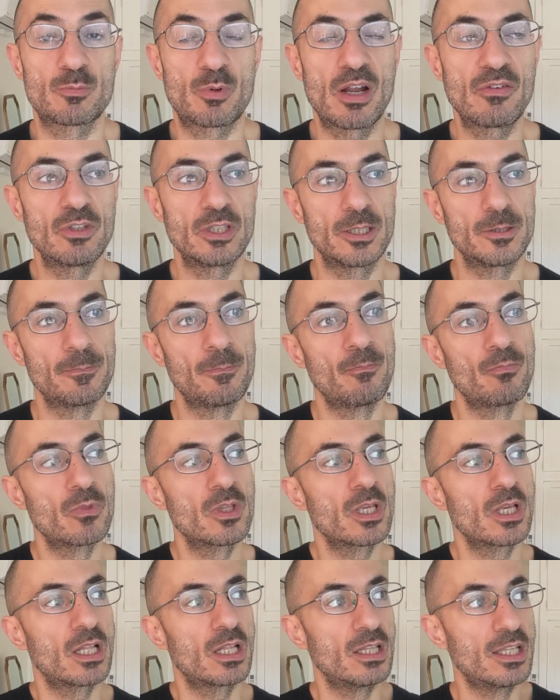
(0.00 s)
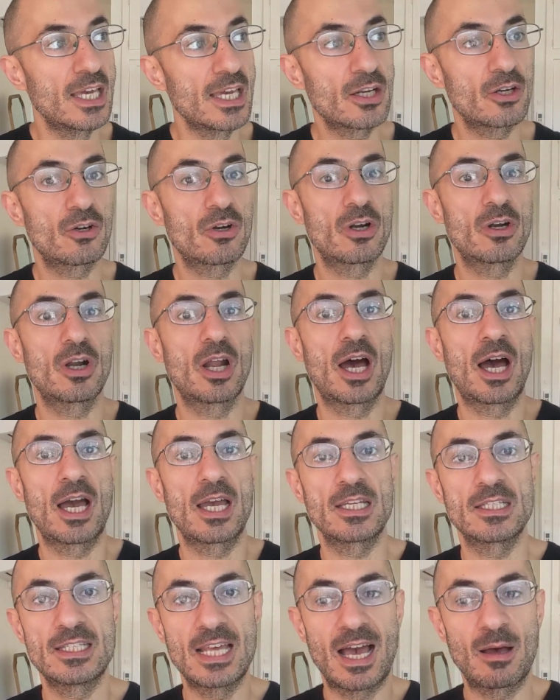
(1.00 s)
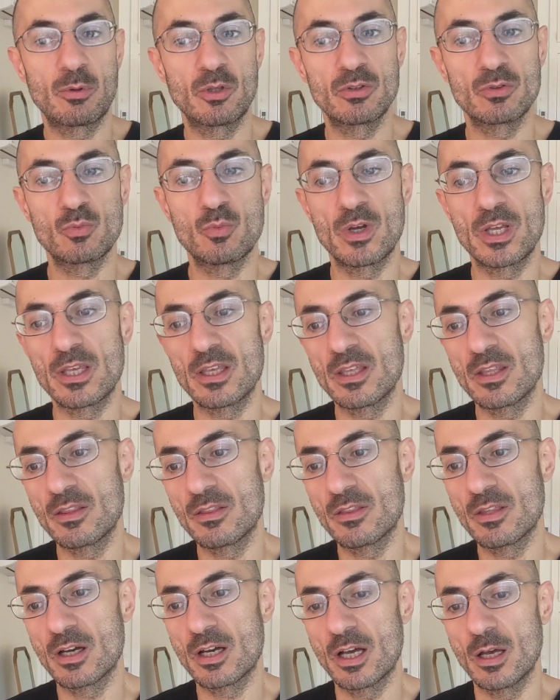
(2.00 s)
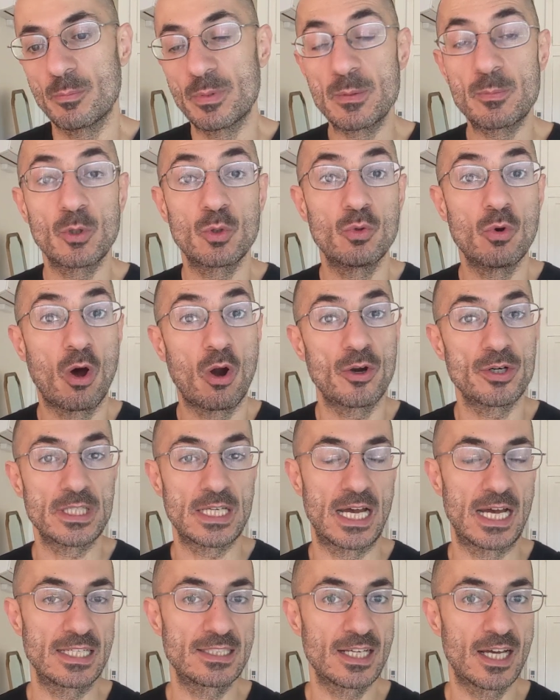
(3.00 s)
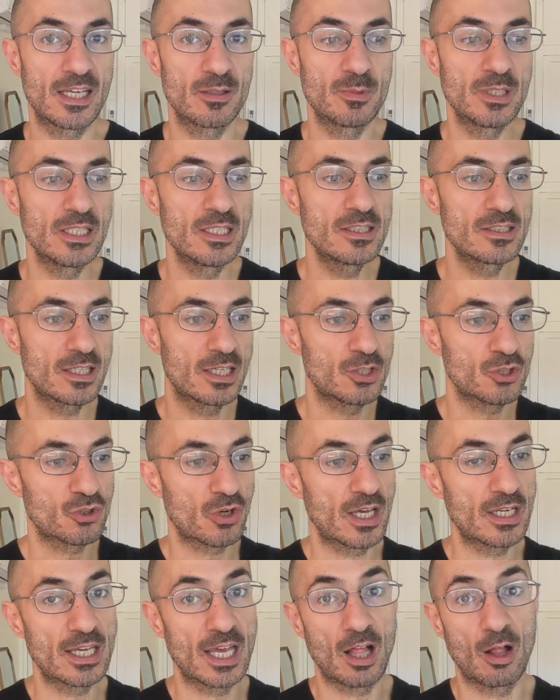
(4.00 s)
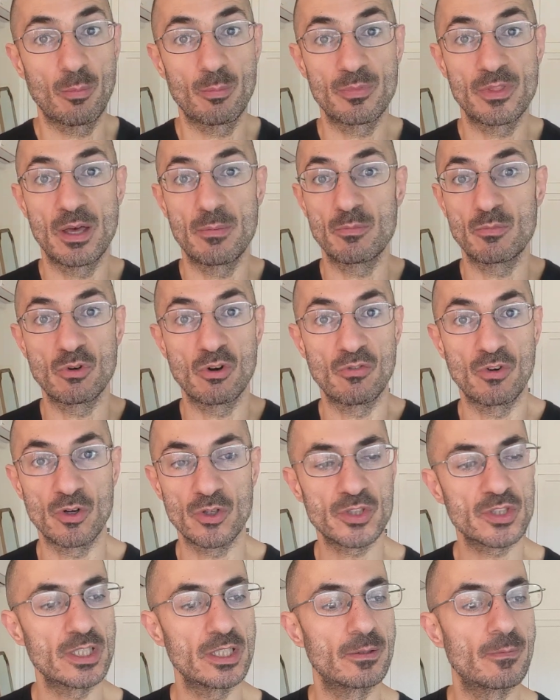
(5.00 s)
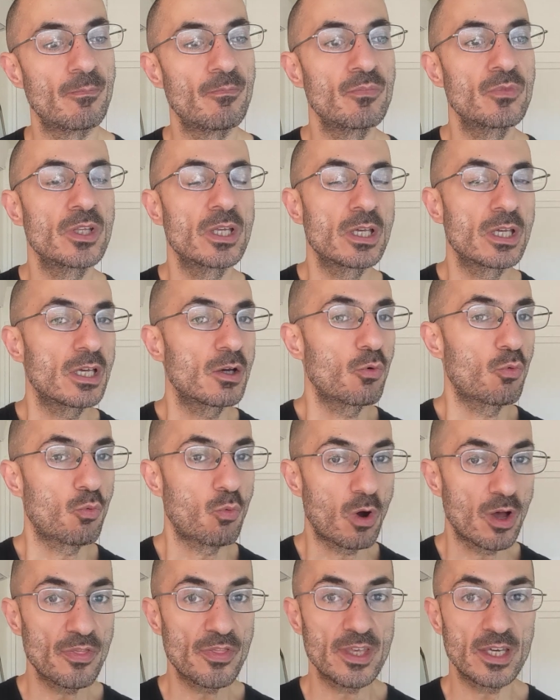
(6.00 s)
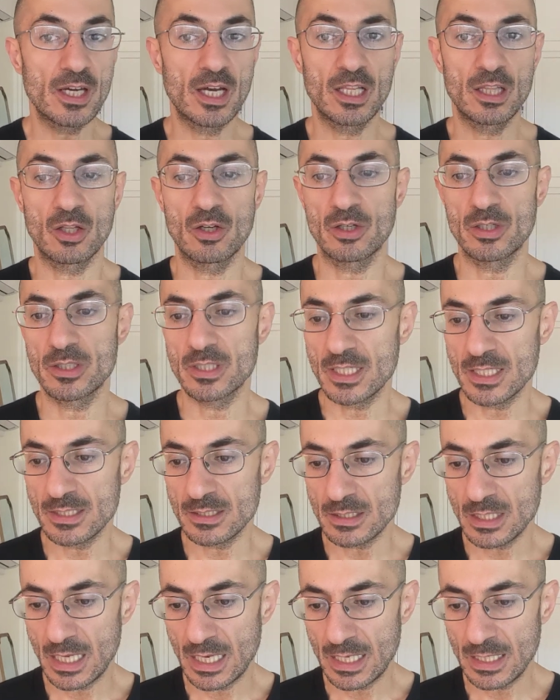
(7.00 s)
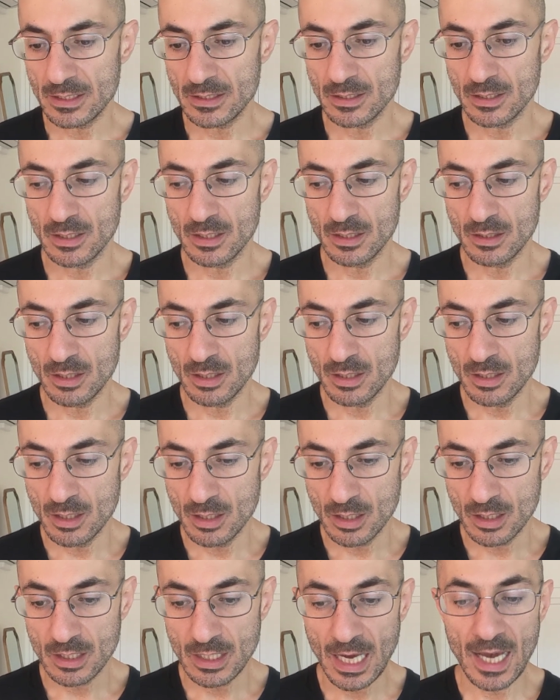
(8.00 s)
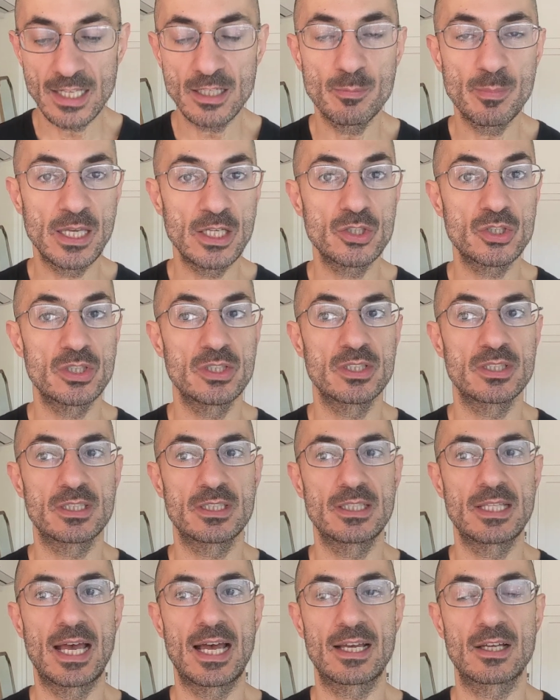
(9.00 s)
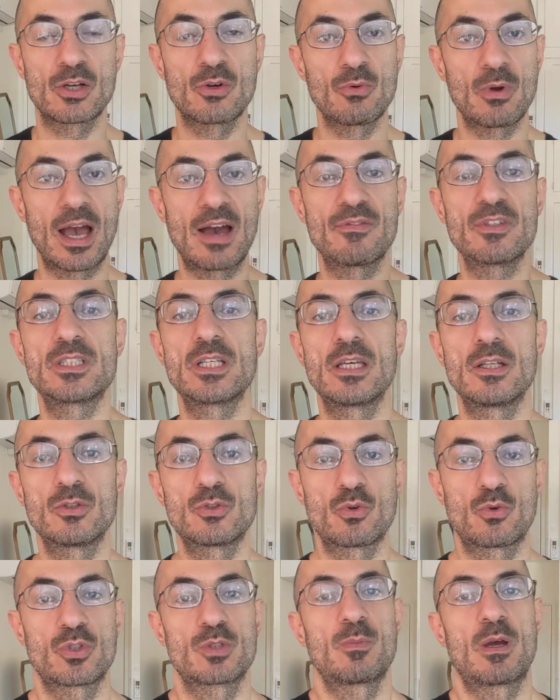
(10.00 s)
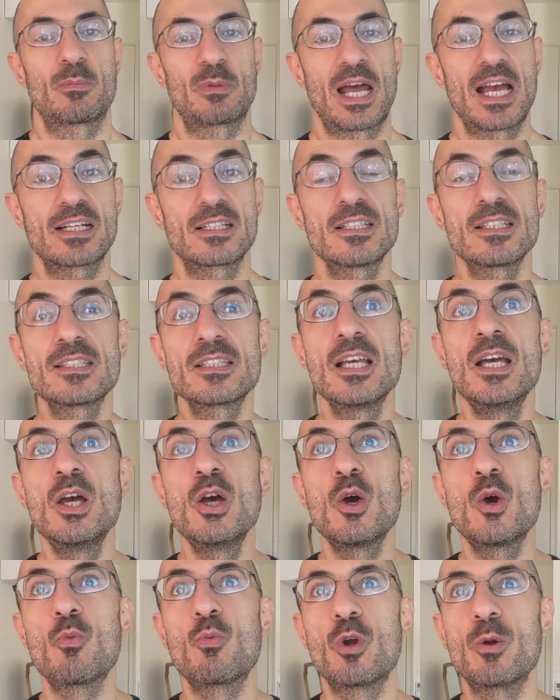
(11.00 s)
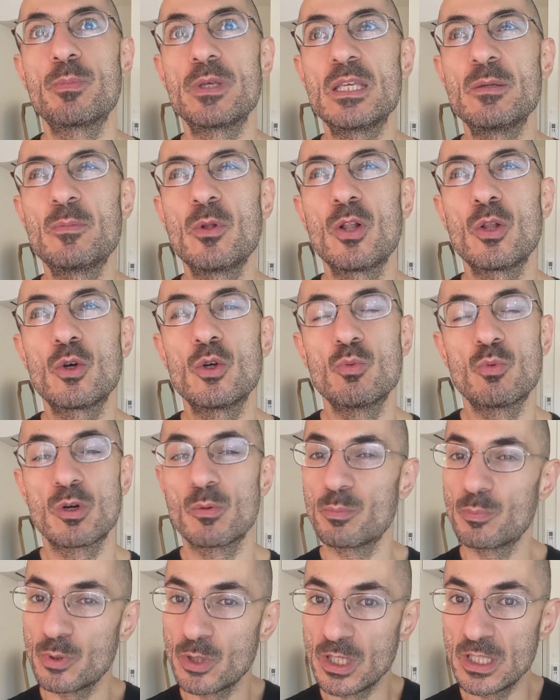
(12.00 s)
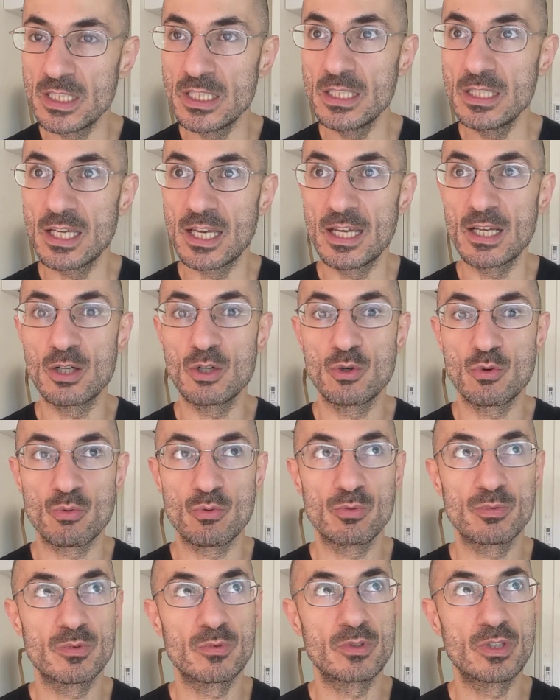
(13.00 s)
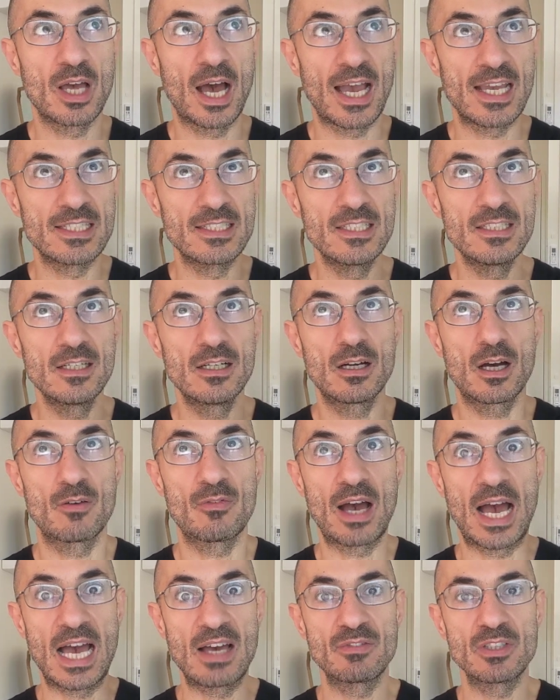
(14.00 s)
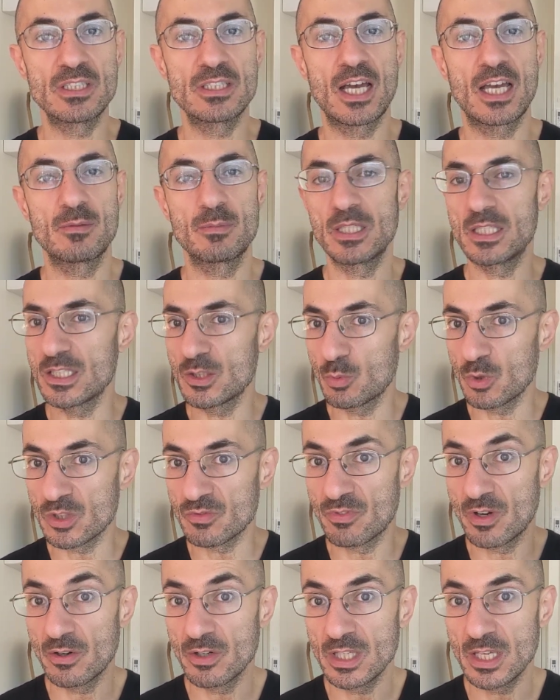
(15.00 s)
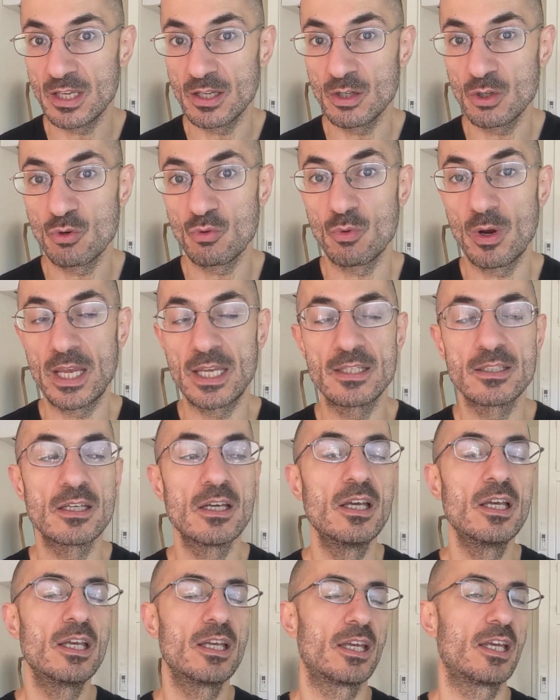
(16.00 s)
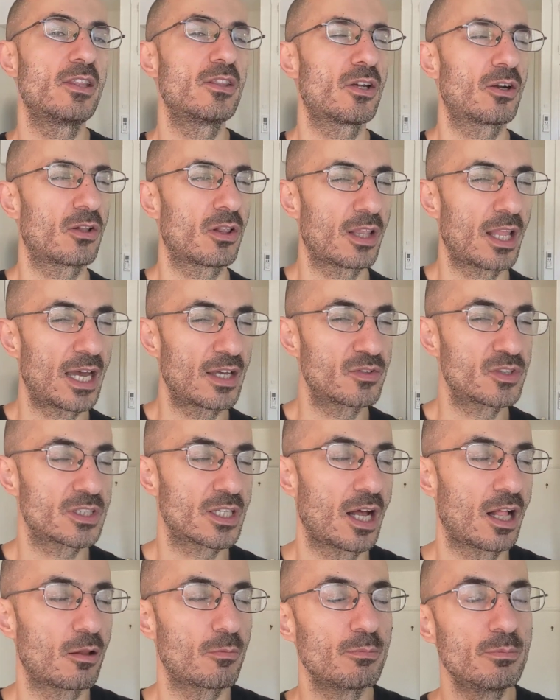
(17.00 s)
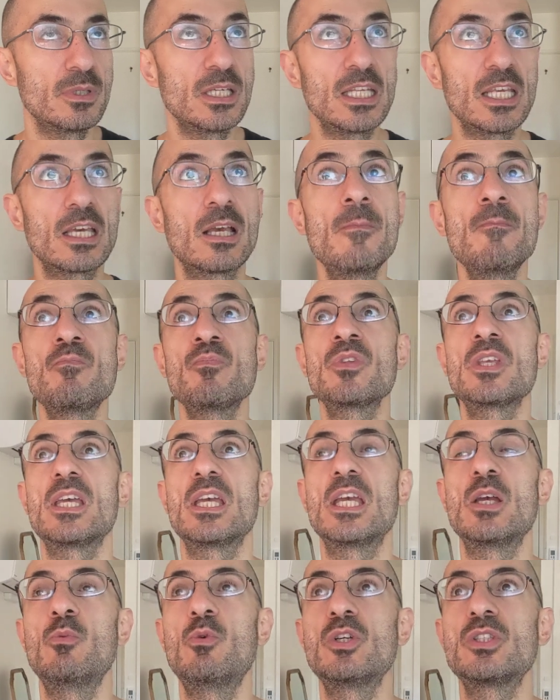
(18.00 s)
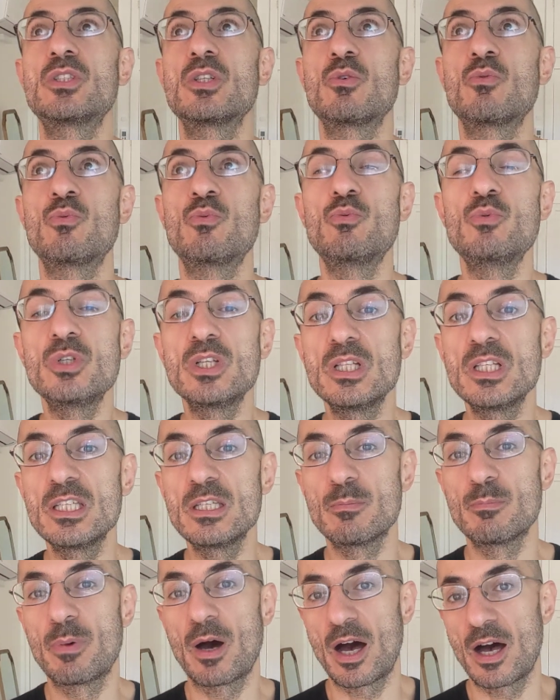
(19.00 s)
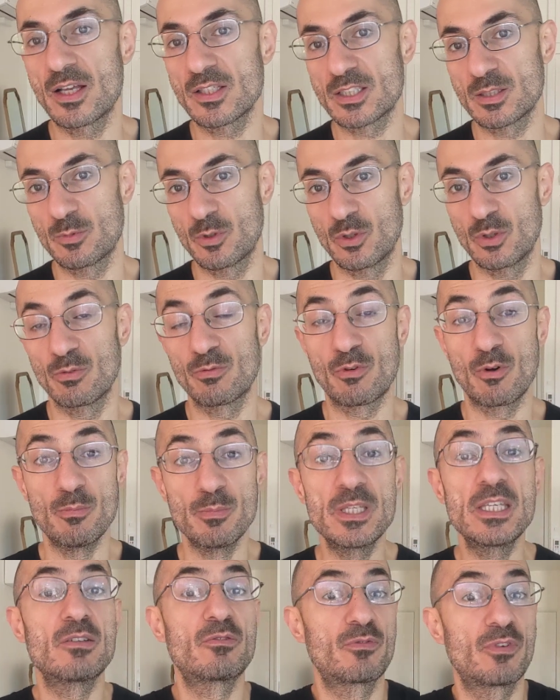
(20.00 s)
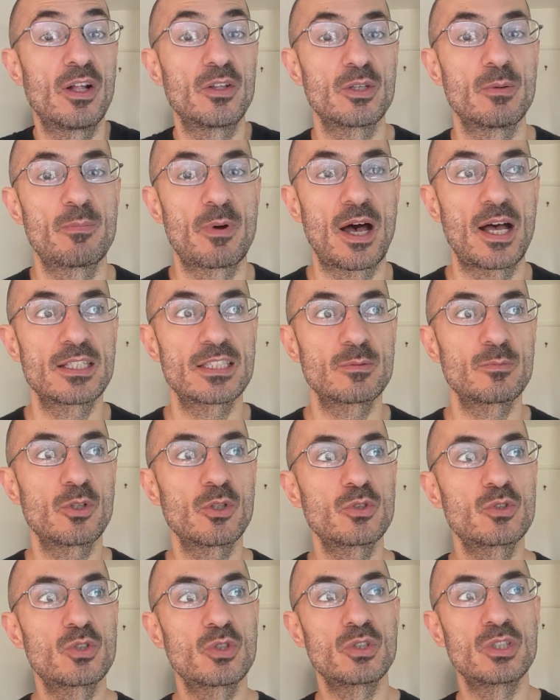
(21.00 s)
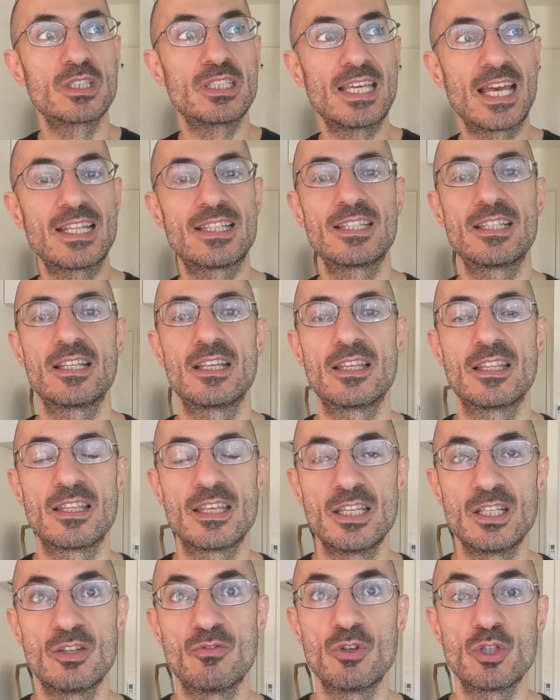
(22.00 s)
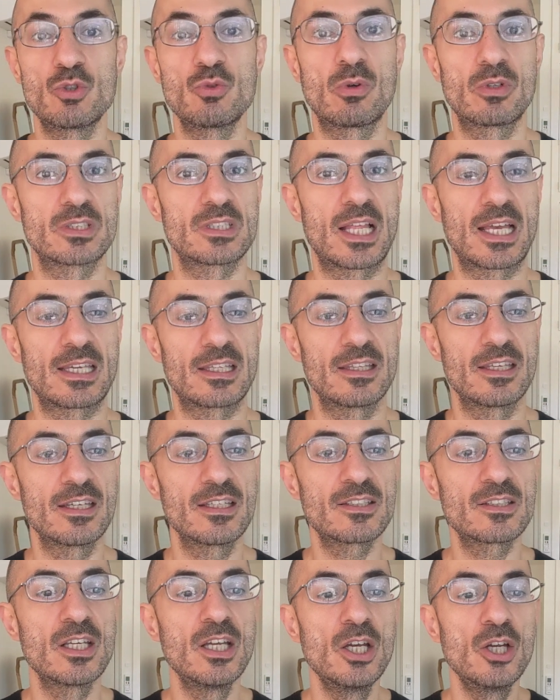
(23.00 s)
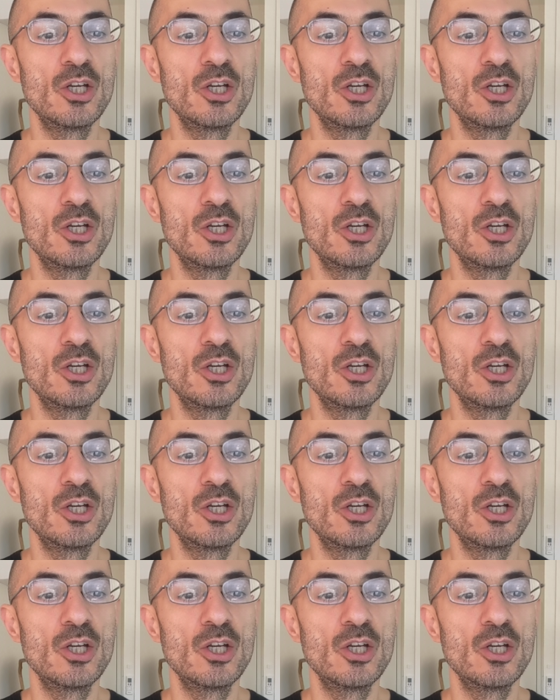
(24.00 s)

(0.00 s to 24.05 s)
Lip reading: prevalent. Later, I dabbled with people who already had diabetes and trying to help them reverse it. One thing I learned is that the kind of patients that gravitated towards my practice were people who were the idea of having diabetes was very ingrained in their lifestyle, meaning it was really impossible, for me it felt impossible to get individuals like this